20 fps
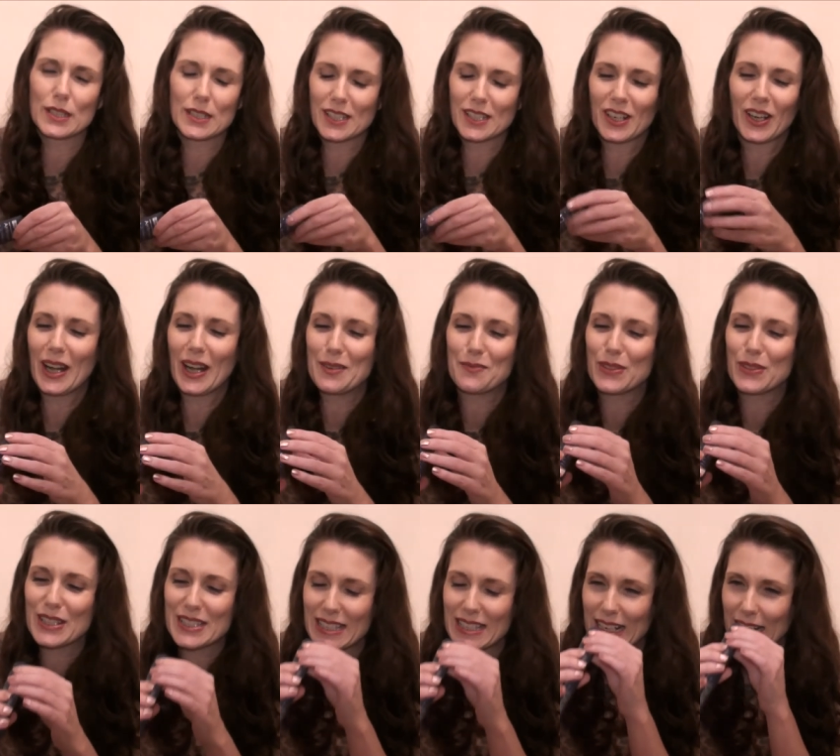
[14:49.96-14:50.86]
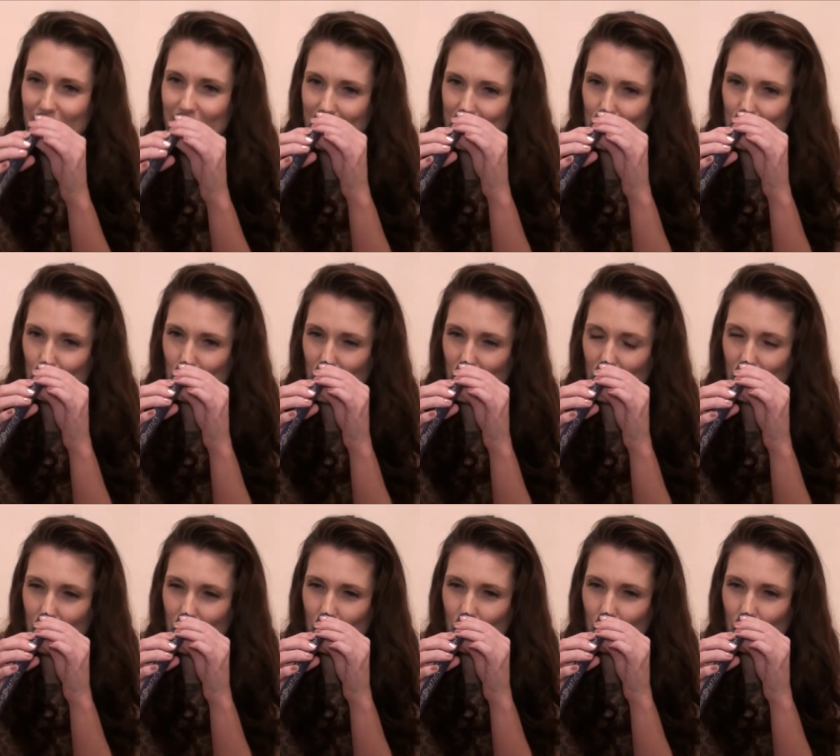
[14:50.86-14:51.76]
describe these in a nice
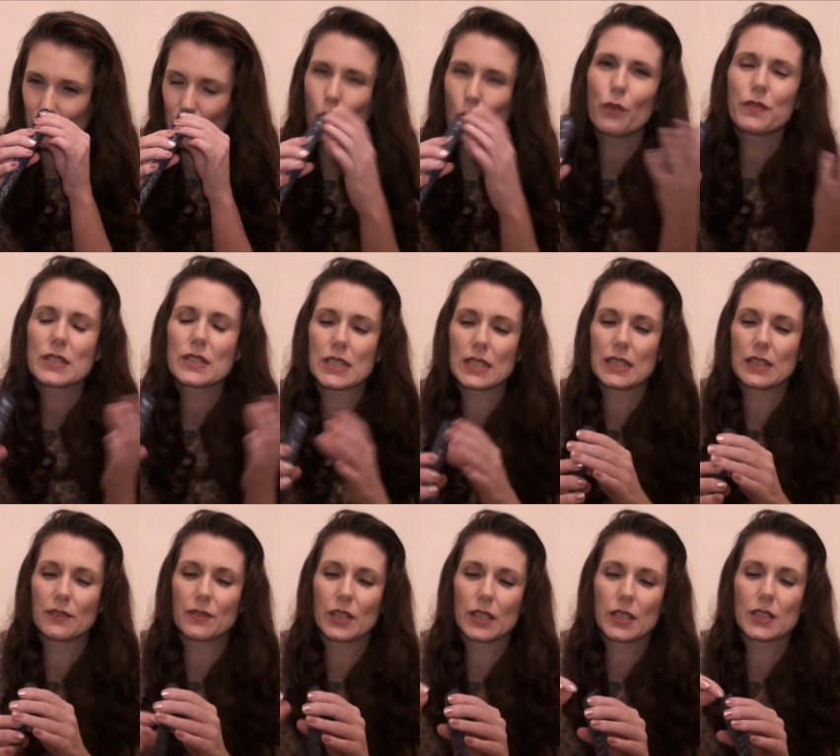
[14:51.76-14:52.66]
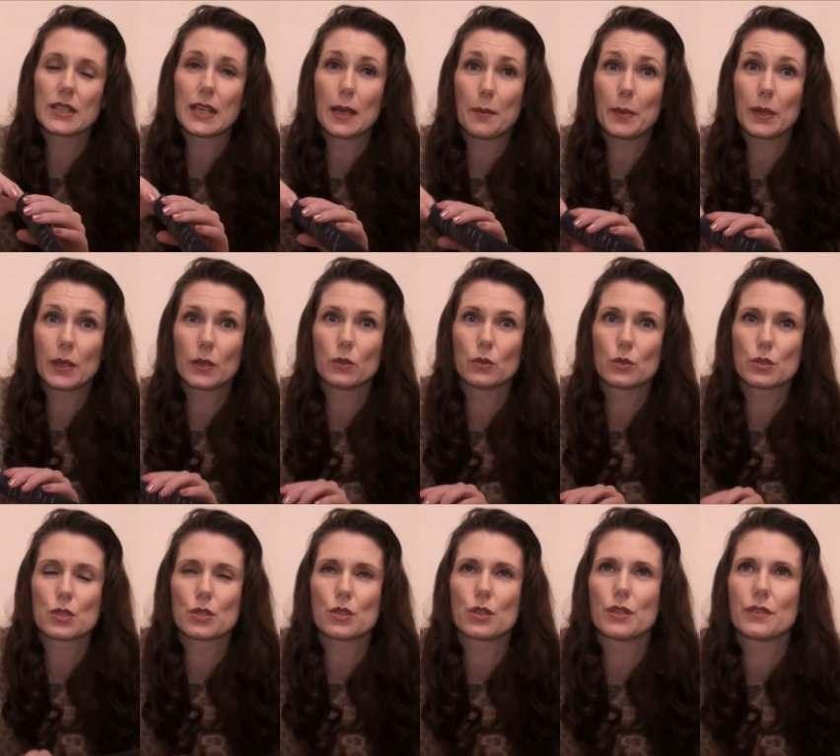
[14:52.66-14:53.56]
way. Obviously you've got your typical
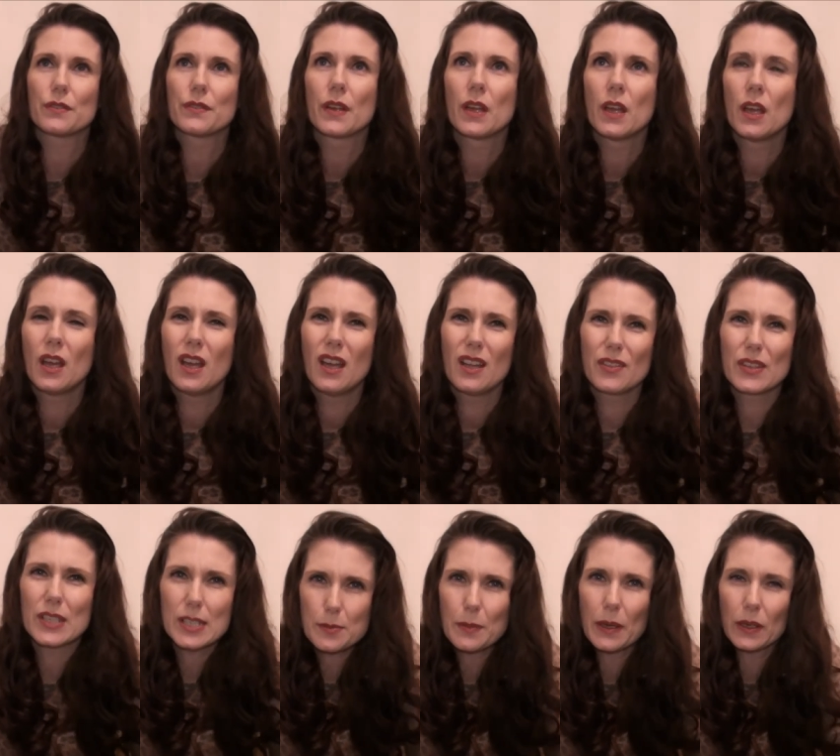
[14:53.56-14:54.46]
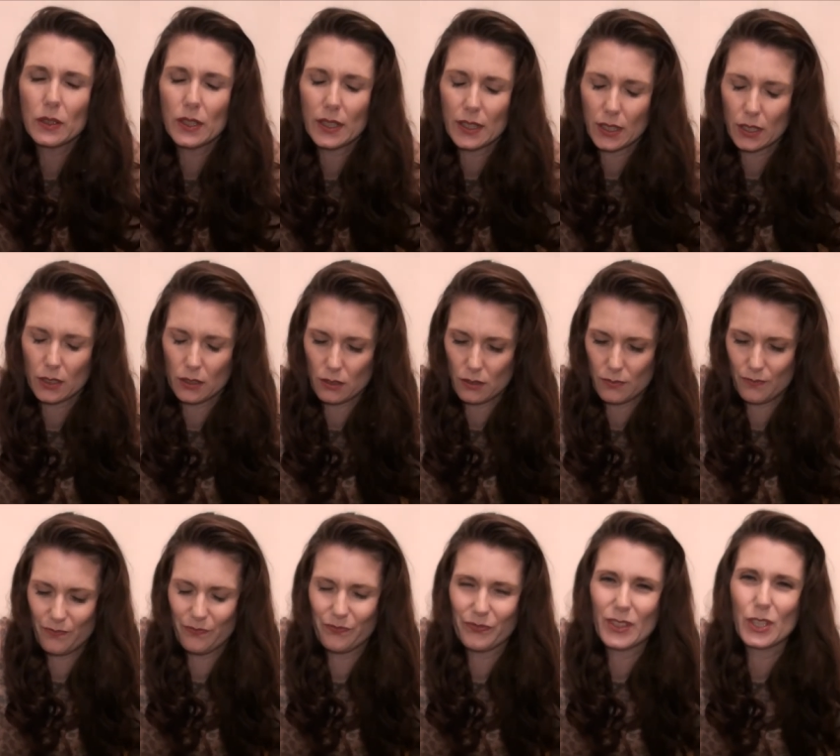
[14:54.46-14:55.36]
sort of, they smell like your
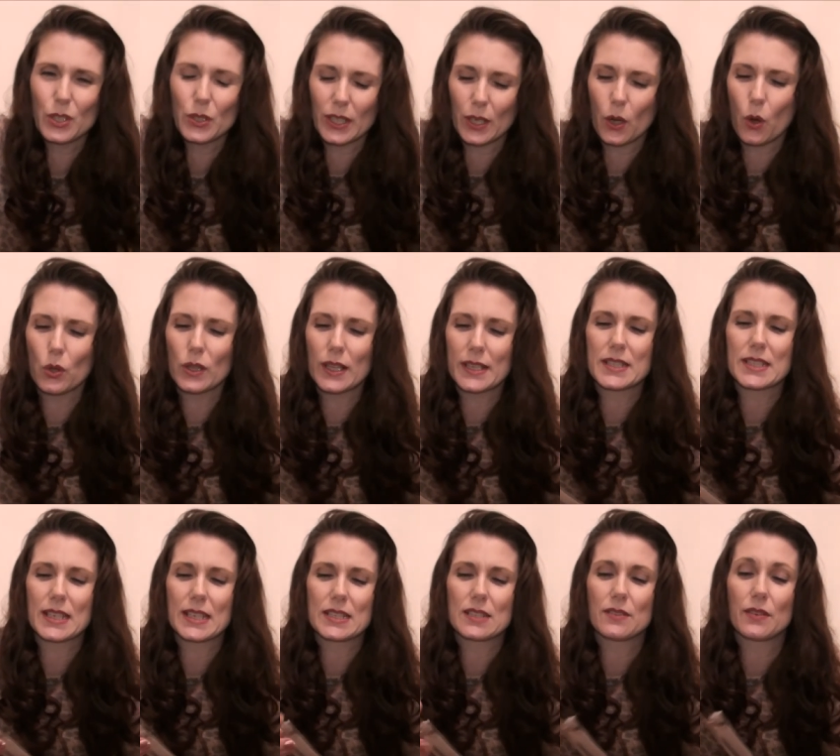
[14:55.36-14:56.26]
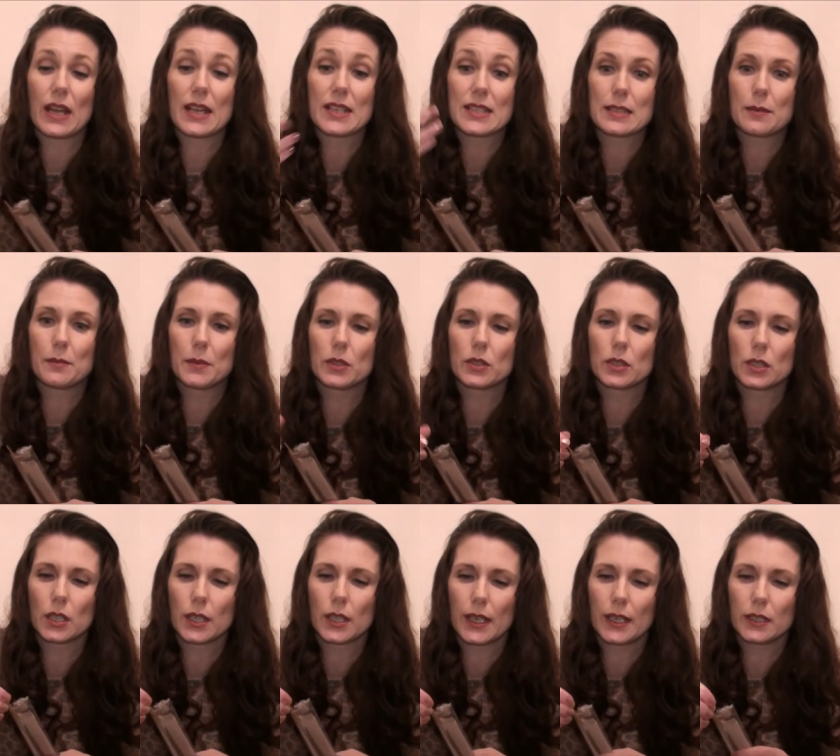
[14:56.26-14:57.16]
you know like all incense have got a
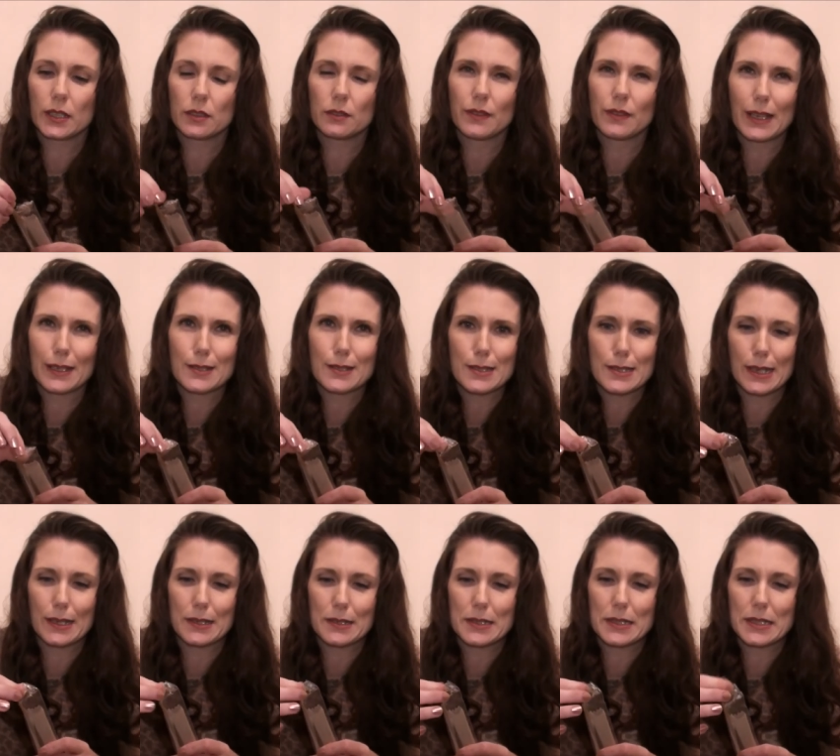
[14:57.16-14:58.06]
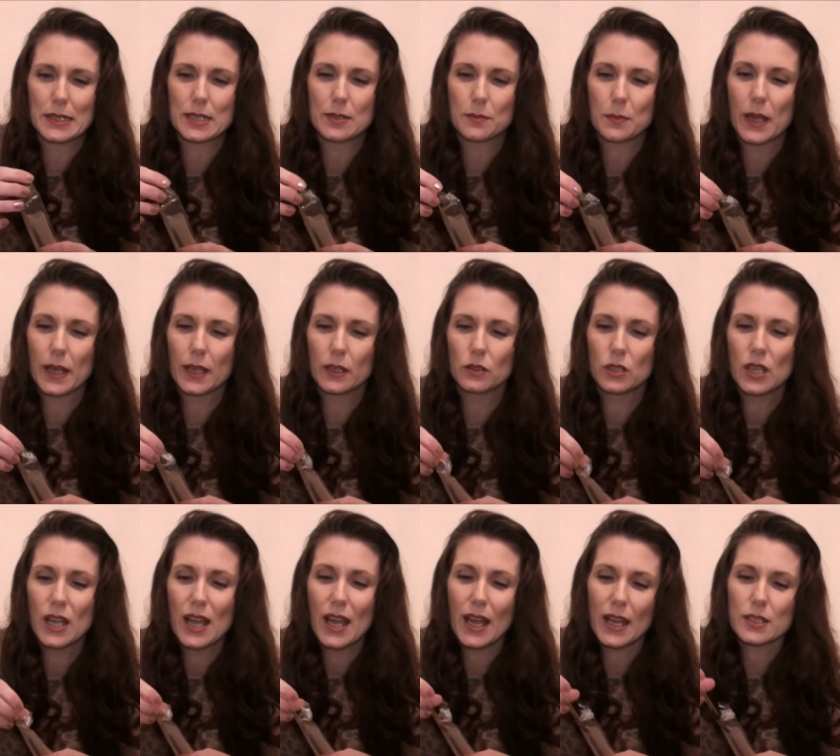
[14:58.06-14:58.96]
similar kind of incensey smell.
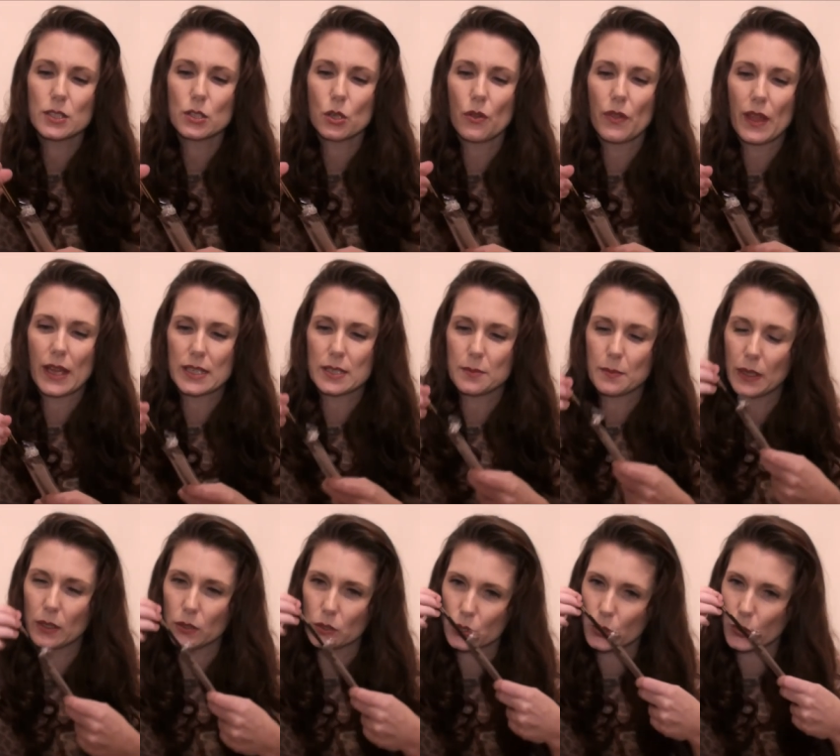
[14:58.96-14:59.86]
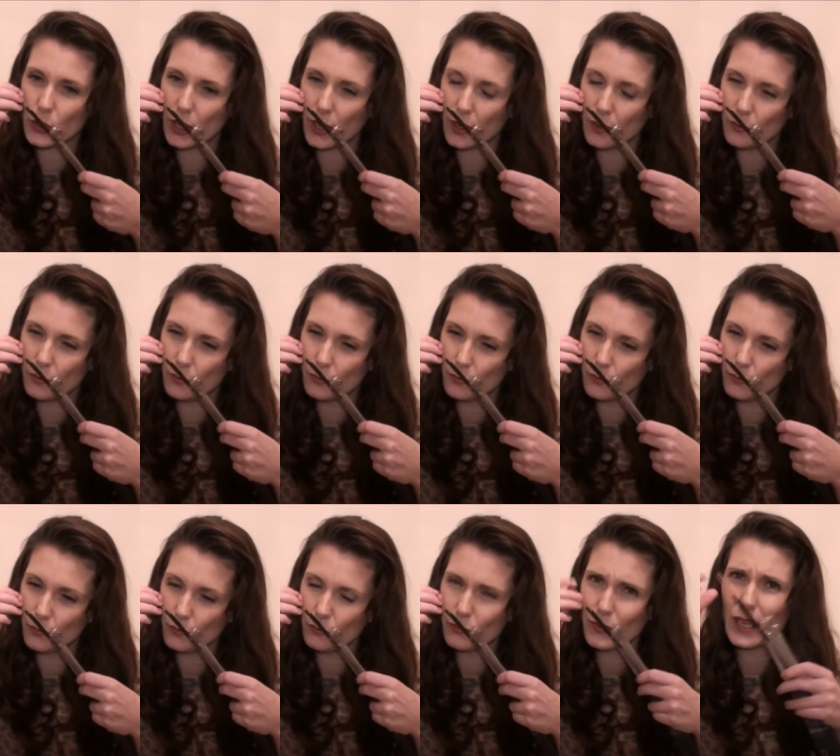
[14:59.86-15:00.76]
It's got that smell to it.
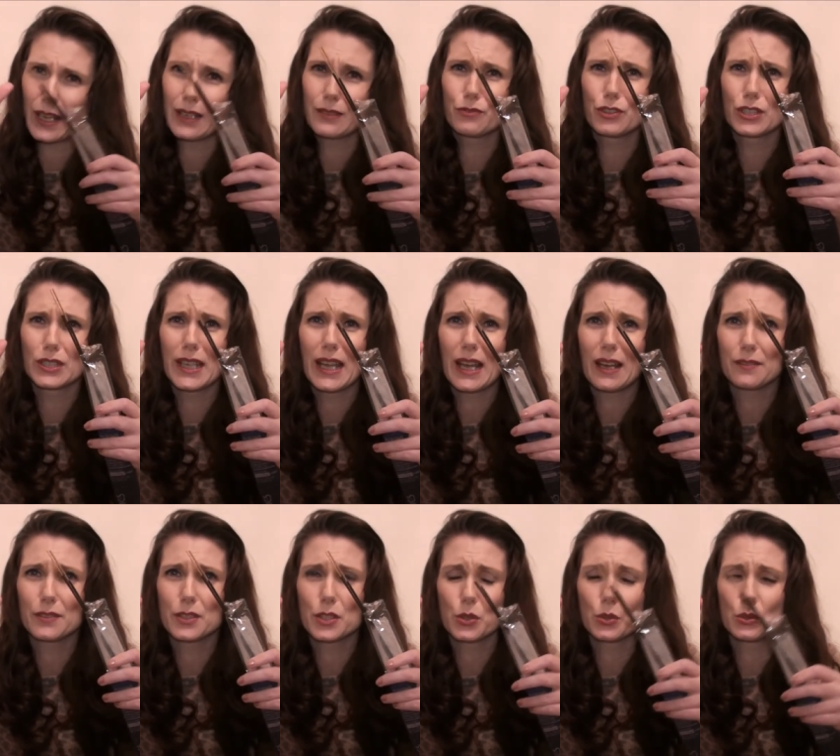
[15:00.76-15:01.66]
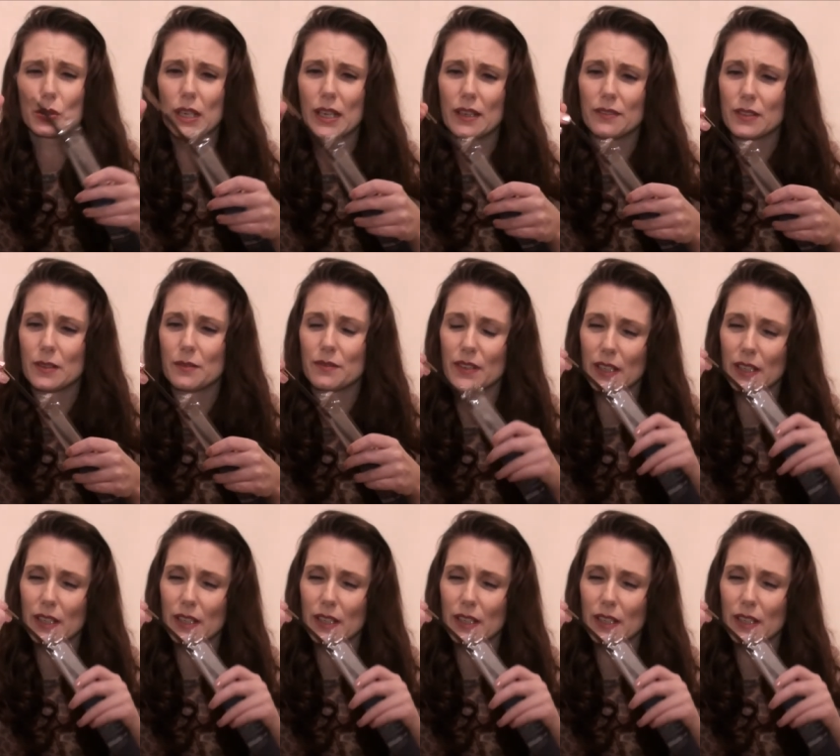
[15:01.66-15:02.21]
I really had two left. I'm